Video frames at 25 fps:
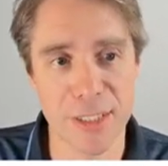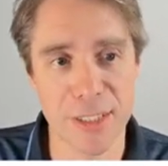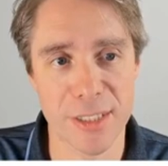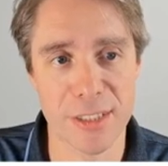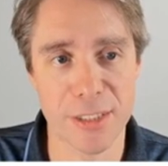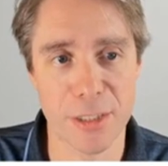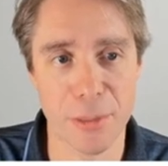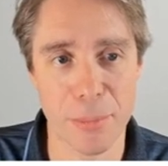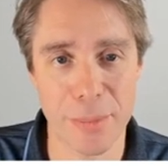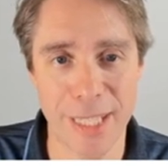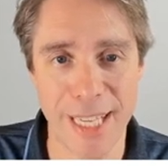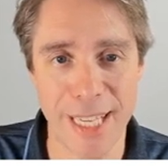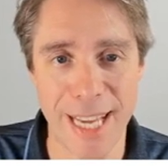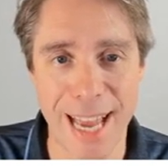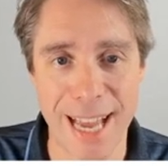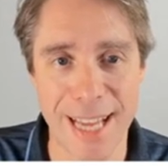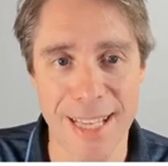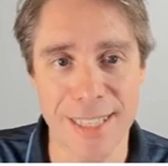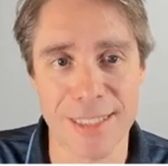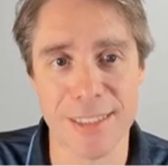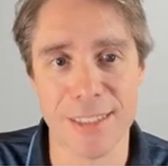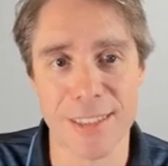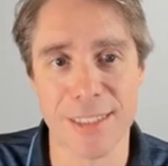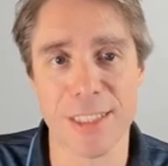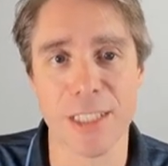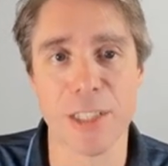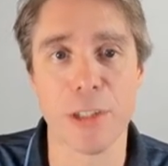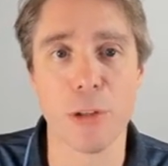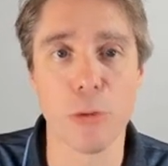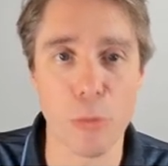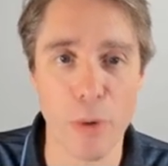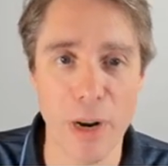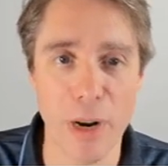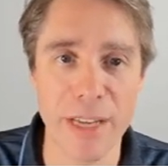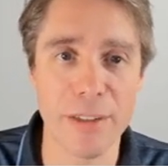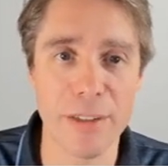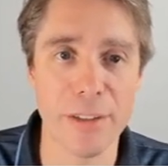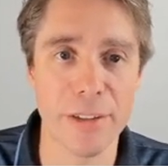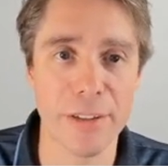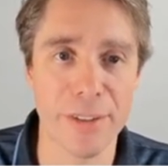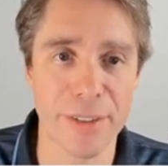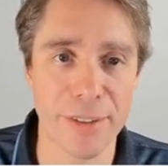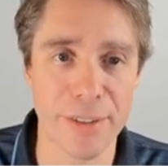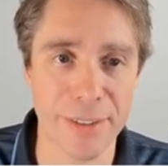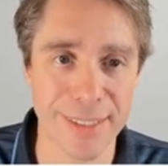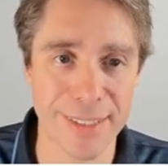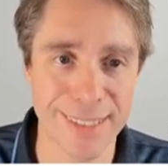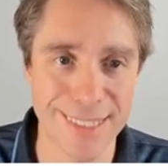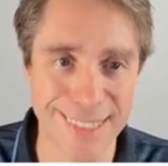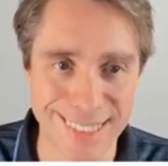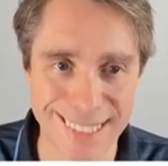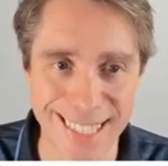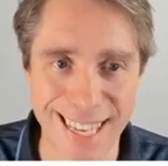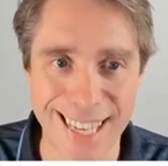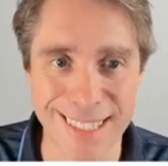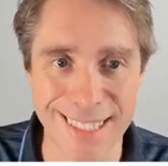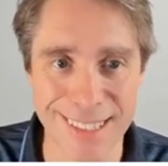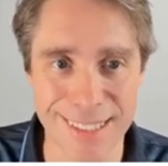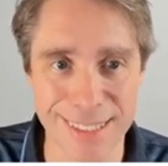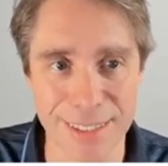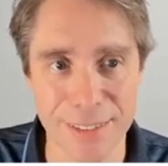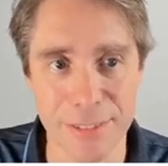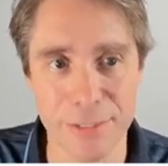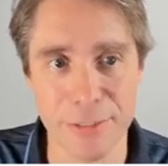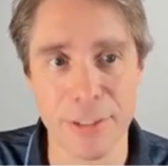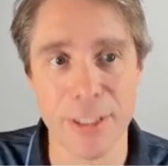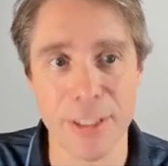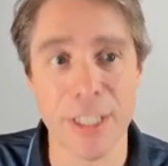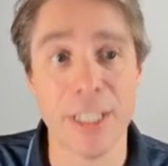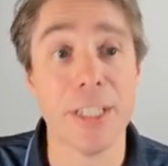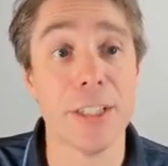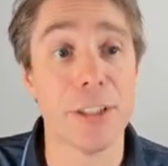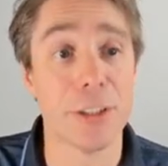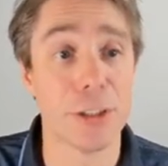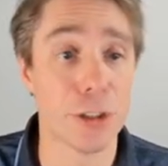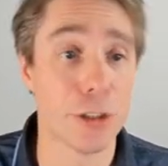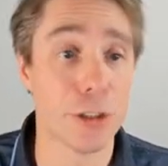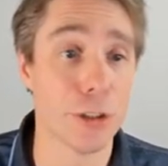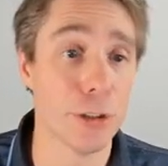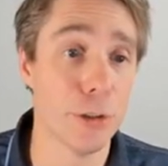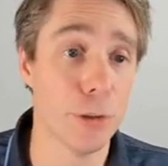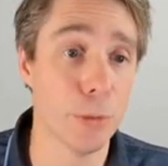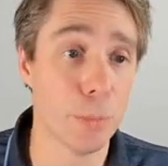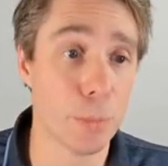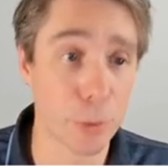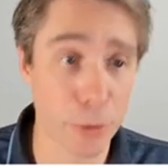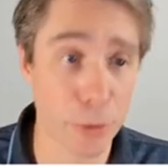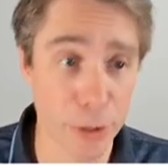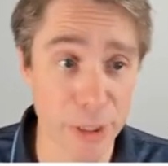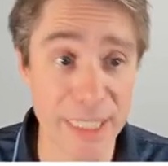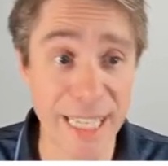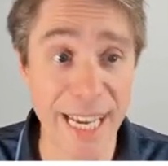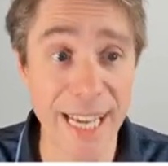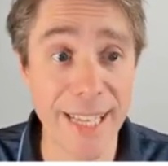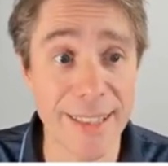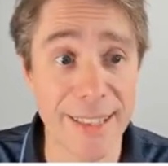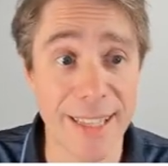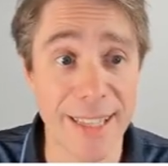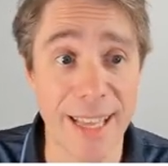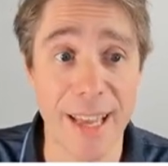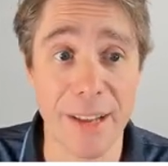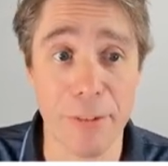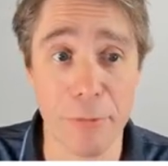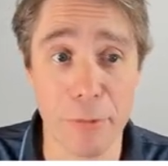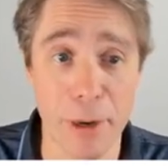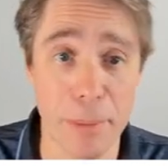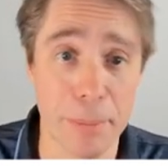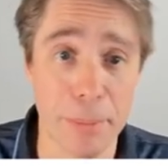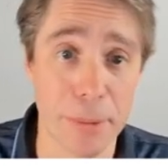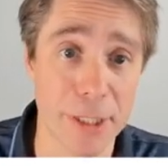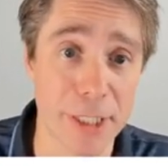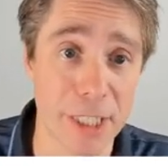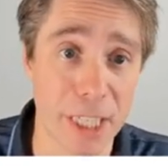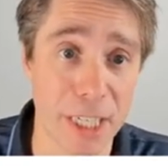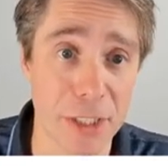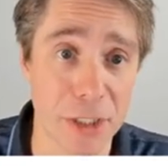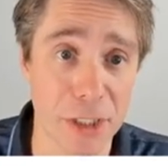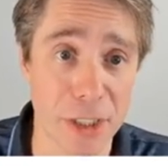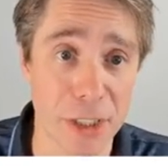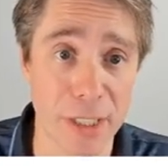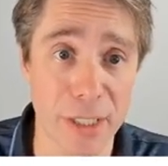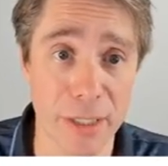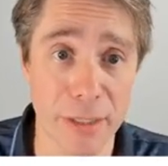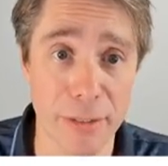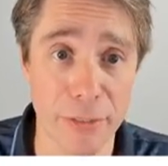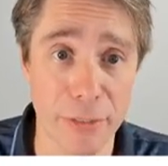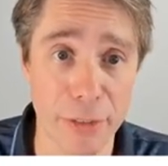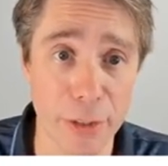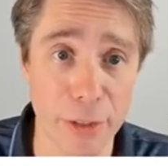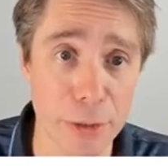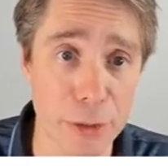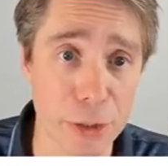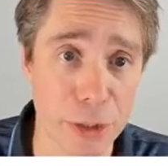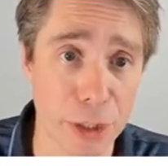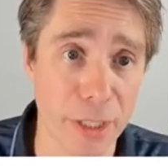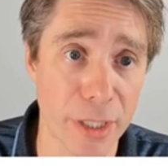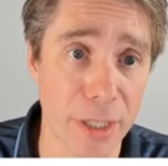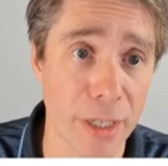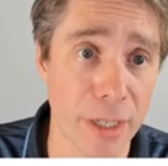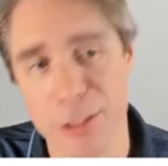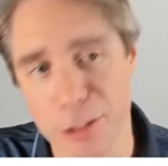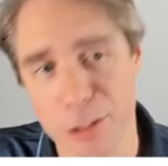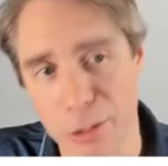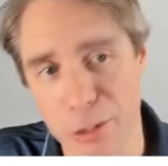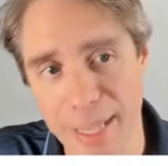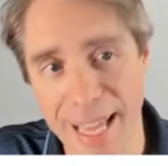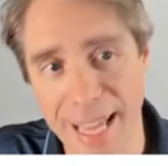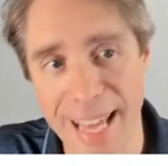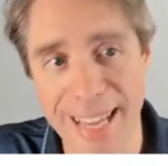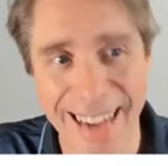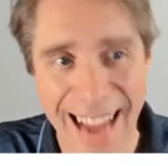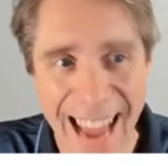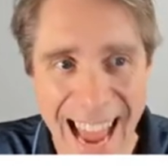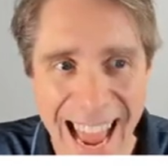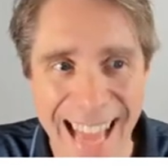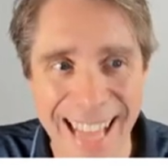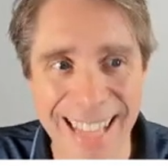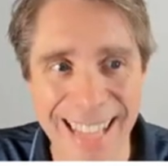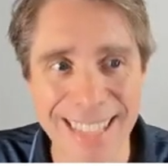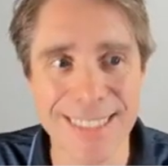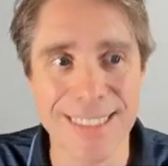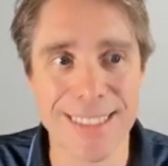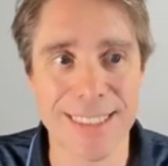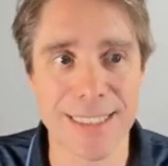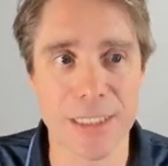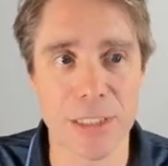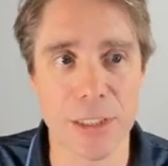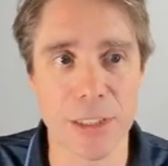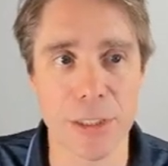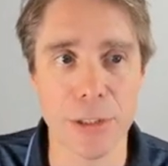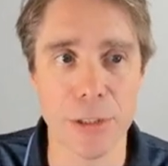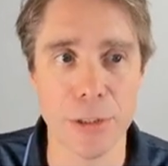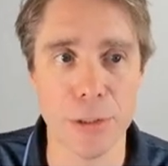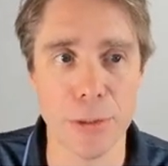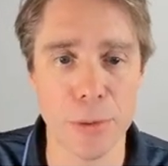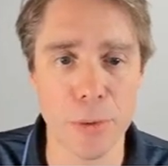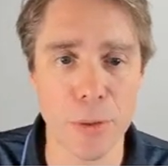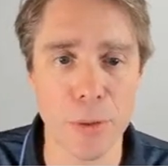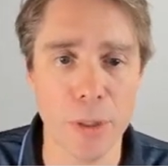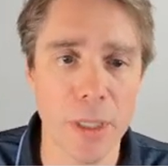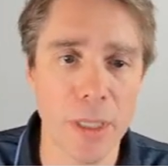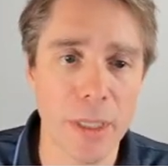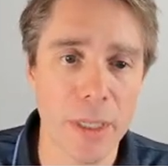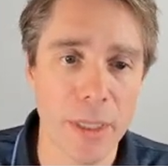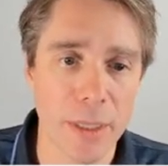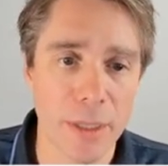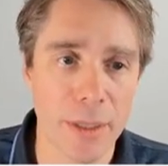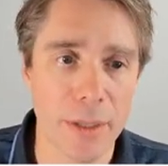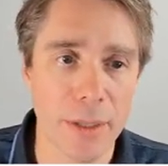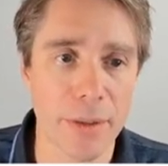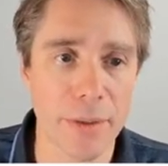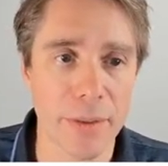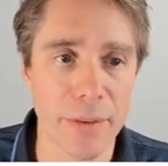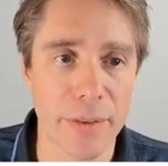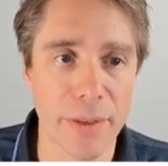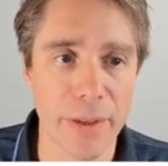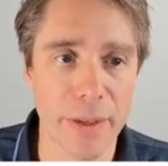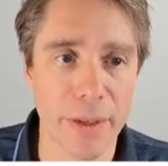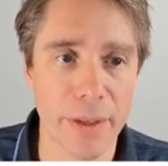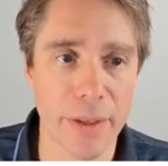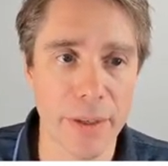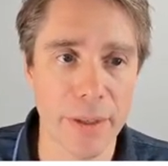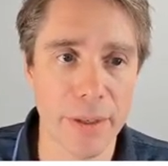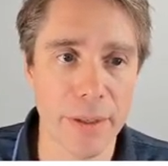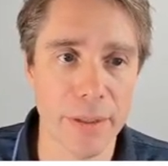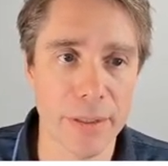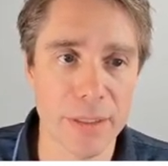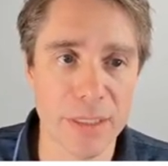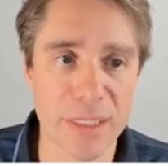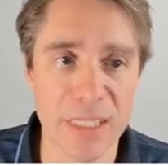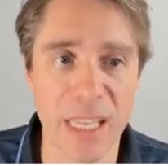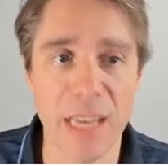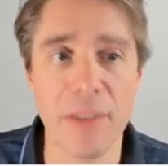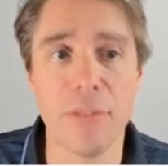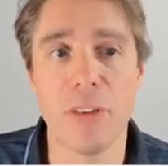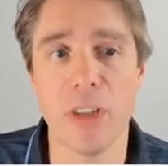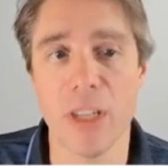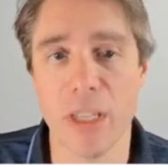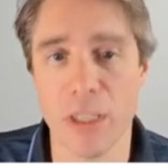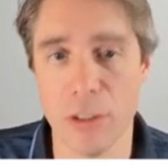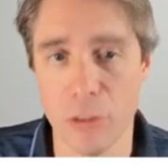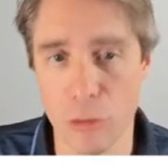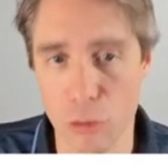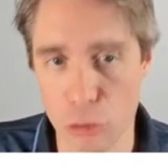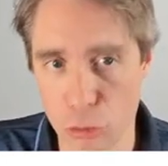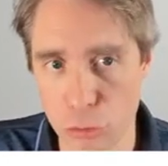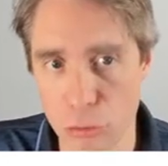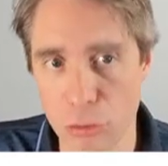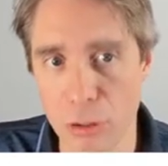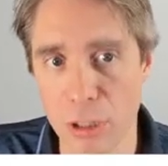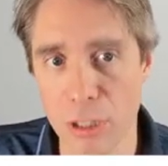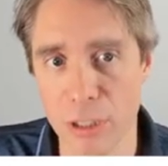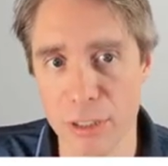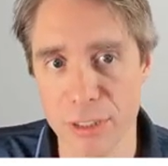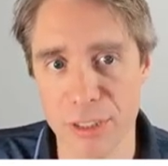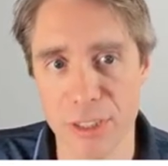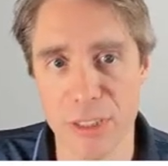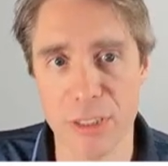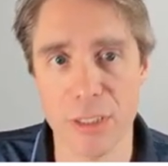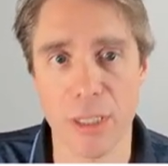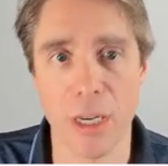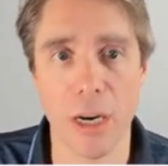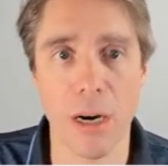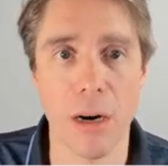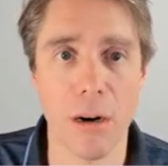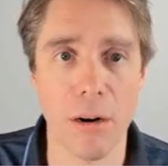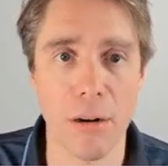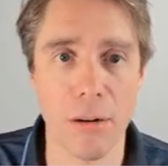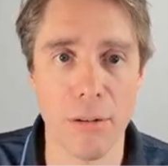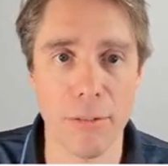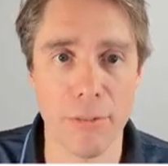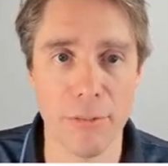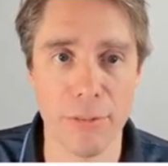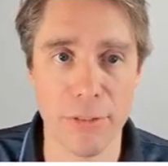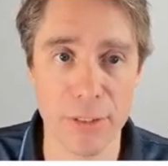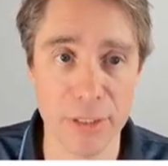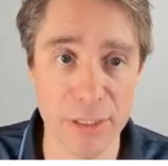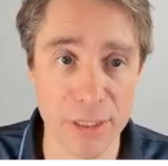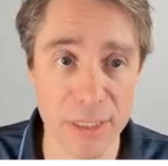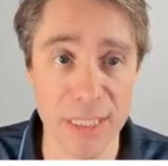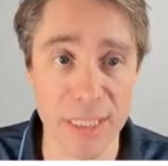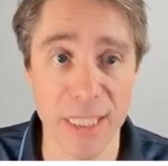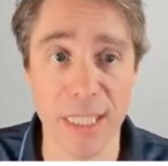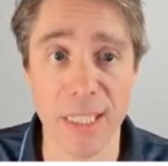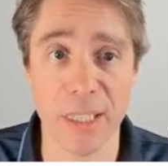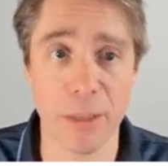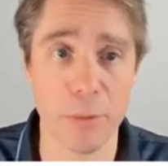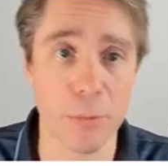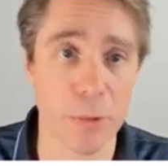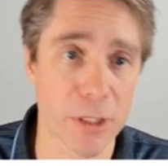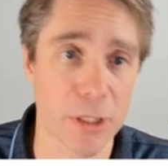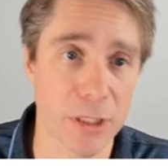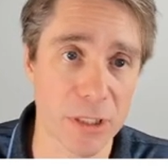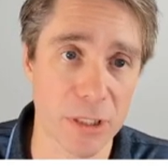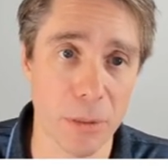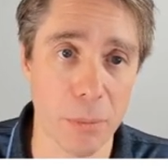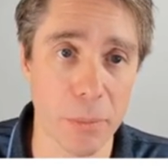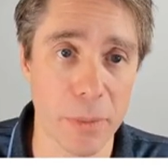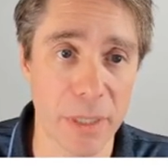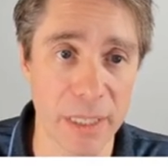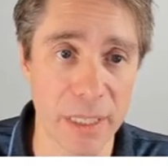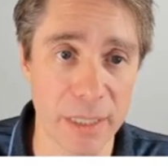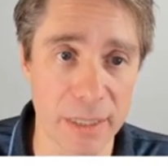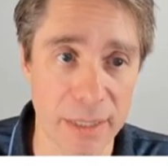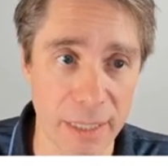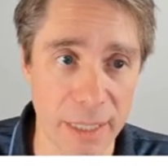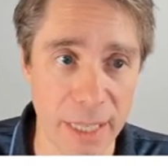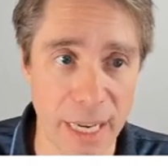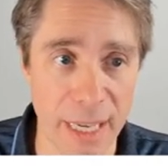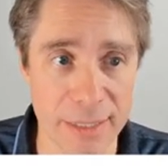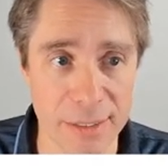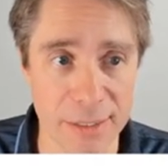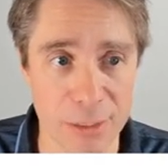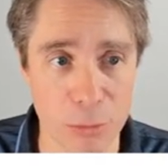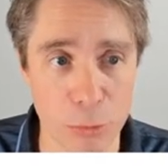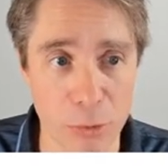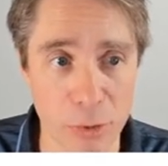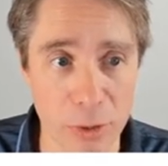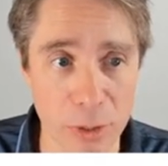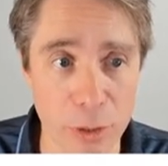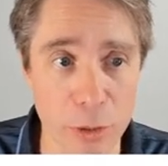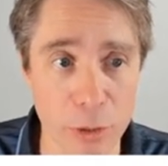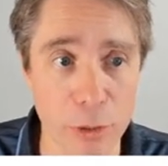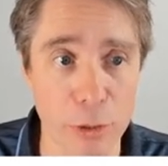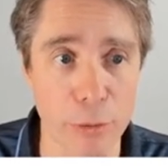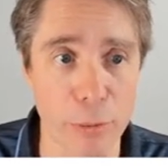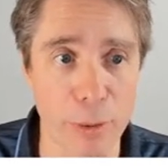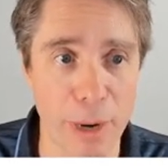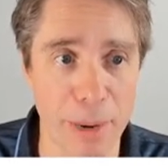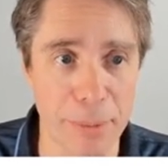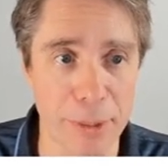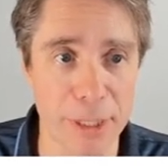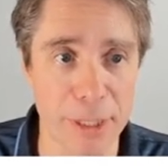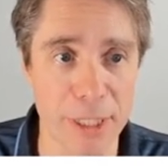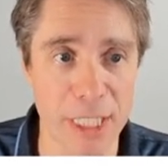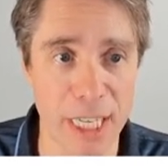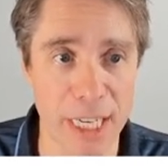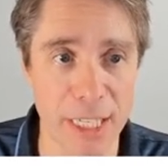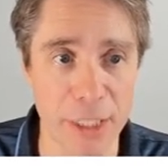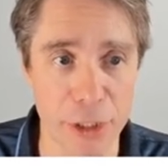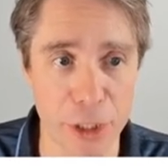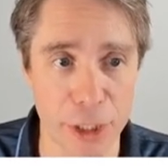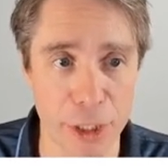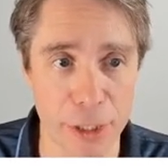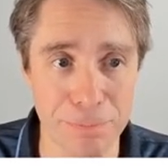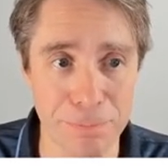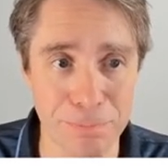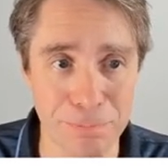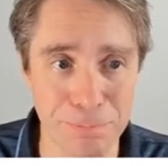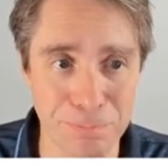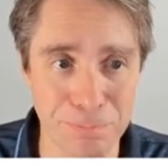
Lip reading: that somebody has, the greater their incentive to protect that reputation in the future. That adds to the safety and trust of dealing with somebody that has a good reputation.